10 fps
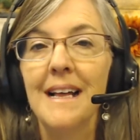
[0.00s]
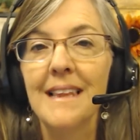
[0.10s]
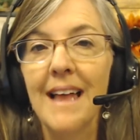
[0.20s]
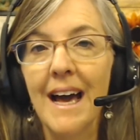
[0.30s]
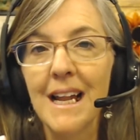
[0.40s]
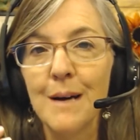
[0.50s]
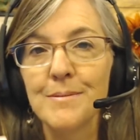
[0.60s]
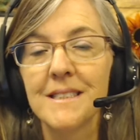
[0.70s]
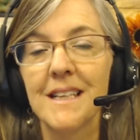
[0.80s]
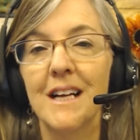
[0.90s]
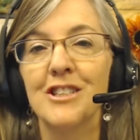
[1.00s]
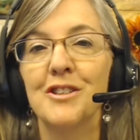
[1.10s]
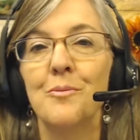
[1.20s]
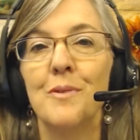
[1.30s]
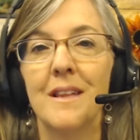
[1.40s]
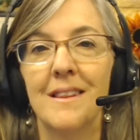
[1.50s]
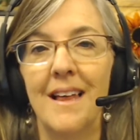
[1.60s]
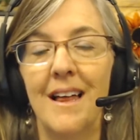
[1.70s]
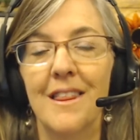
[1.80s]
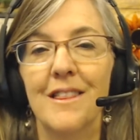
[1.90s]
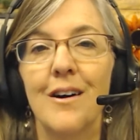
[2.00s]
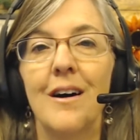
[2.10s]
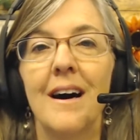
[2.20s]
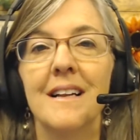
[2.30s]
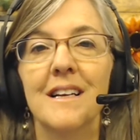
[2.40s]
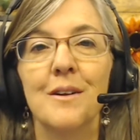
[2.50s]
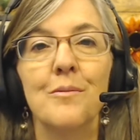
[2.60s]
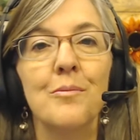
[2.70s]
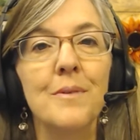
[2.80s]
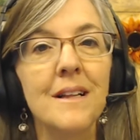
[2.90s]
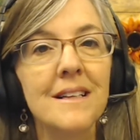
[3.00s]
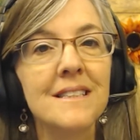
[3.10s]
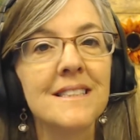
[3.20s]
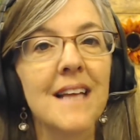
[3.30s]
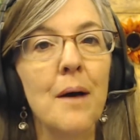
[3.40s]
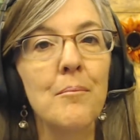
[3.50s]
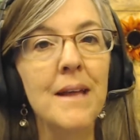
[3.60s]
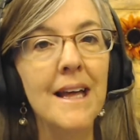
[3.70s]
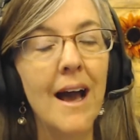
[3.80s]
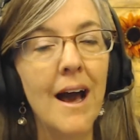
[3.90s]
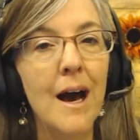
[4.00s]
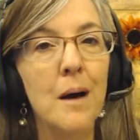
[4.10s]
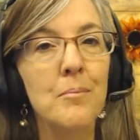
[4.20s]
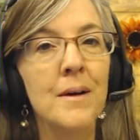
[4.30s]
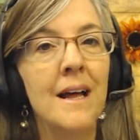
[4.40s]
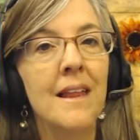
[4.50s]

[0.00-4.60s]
that obsession with that thought can really set me up